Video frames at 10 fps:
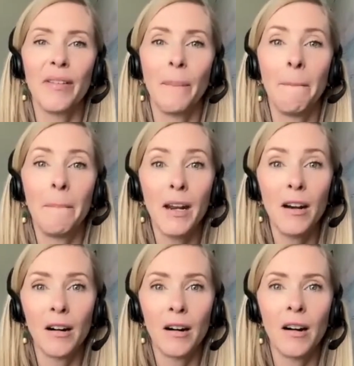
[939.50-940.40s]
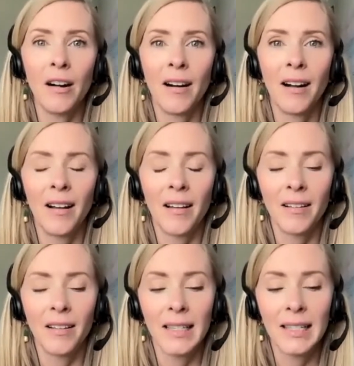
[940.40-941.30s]
The bitter
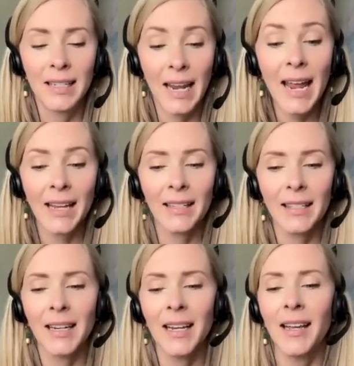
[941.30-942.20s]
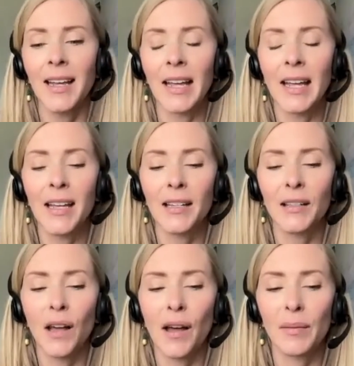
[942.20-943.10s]
taste
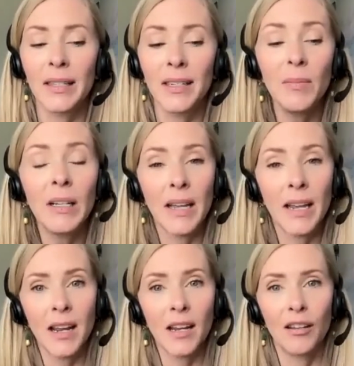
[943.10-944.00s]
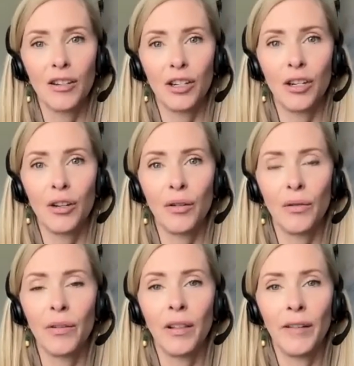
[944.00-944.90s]
is stimulating
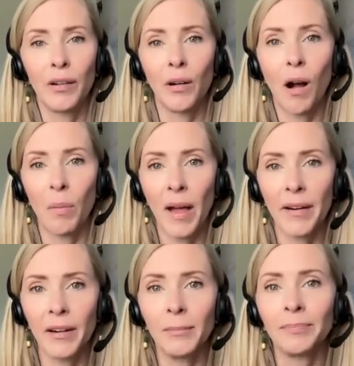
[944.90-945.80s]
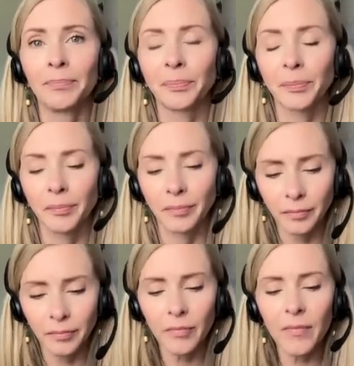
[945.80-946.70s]
to the liver gallbladder.
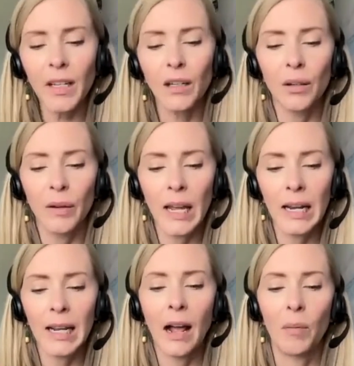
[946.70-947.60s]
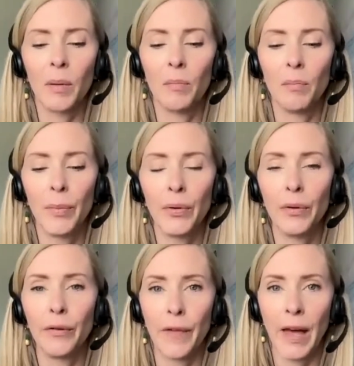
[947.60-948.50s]
So again, it can help
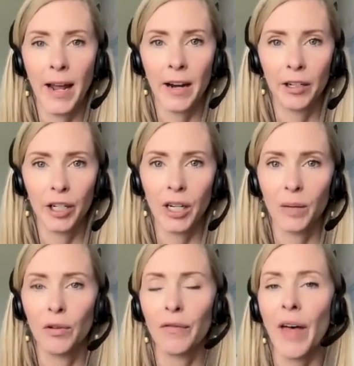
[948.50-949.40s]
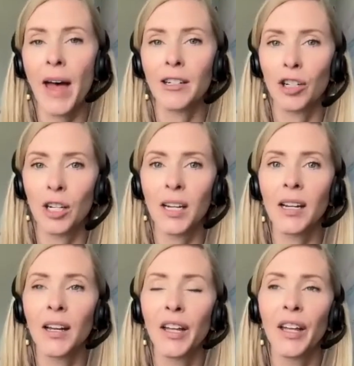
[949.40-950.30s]
move that energy, move that
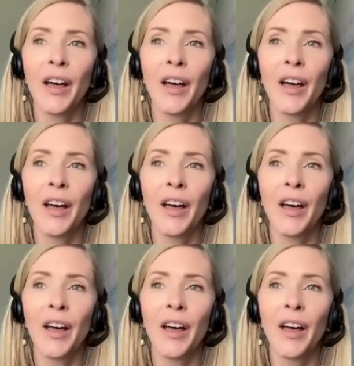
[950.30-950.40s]
chi.